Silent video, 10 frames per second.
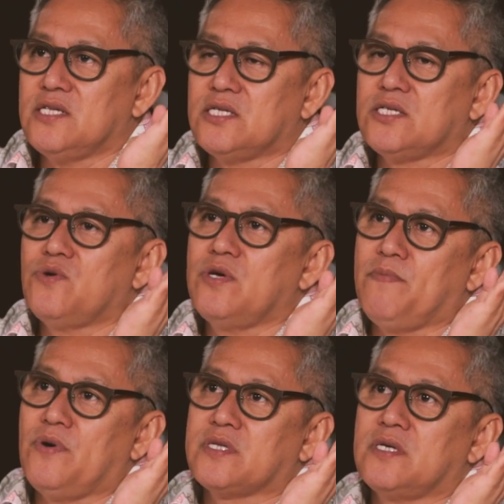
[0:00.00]
That is so
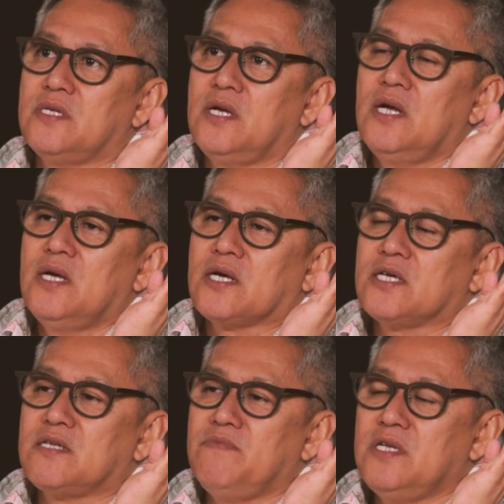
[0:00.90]
important
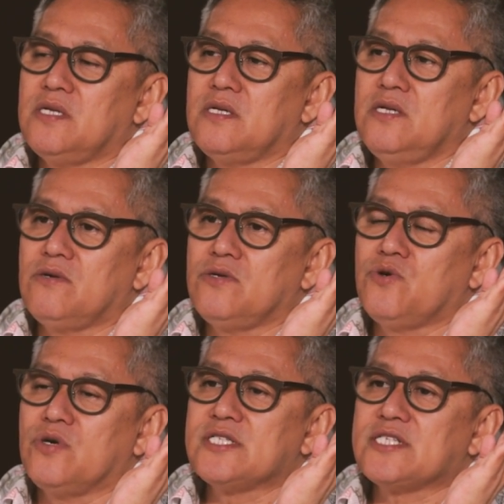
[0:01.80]
because the minute, you know, you
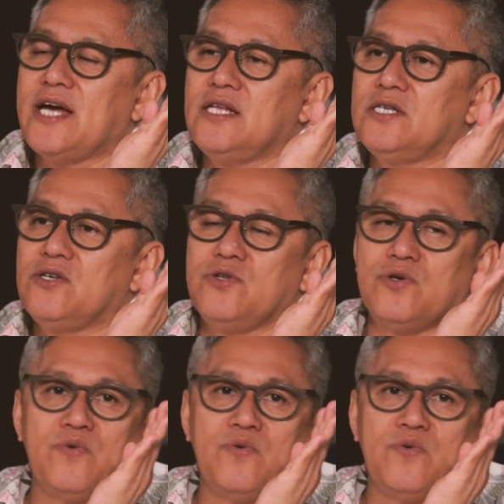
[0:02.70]
go on silent or you